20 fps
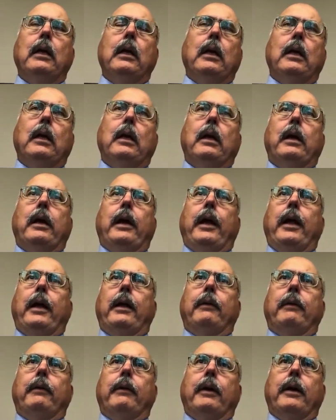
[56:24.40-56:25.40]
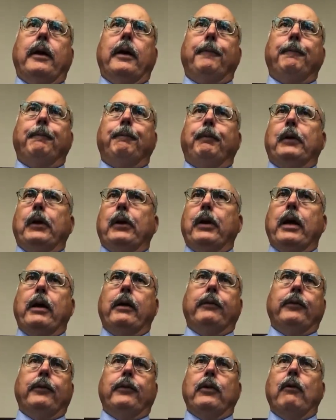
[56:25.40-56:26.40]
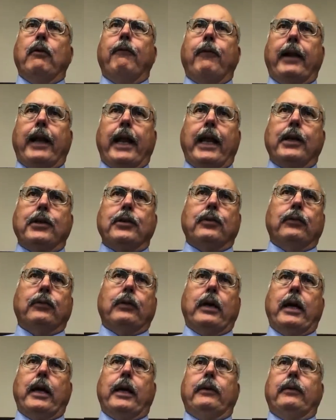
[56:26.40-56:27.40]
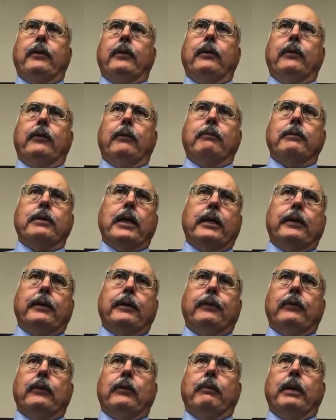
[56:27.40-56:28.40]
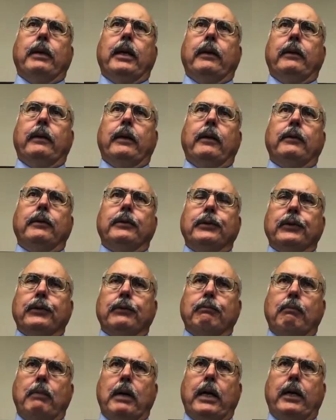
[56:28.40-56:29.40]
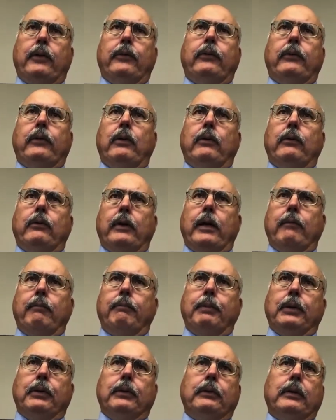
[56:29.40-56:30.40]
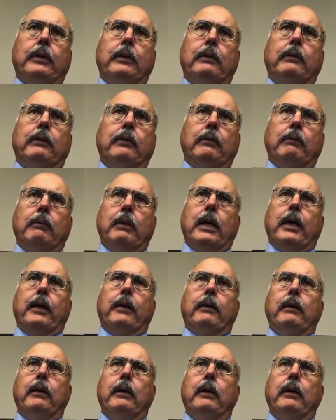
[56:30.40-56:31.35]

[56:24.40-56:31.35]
Mm-hmm. And uh, they're not, there's no financial tie to those objectives to me. They're just milestones I have built into my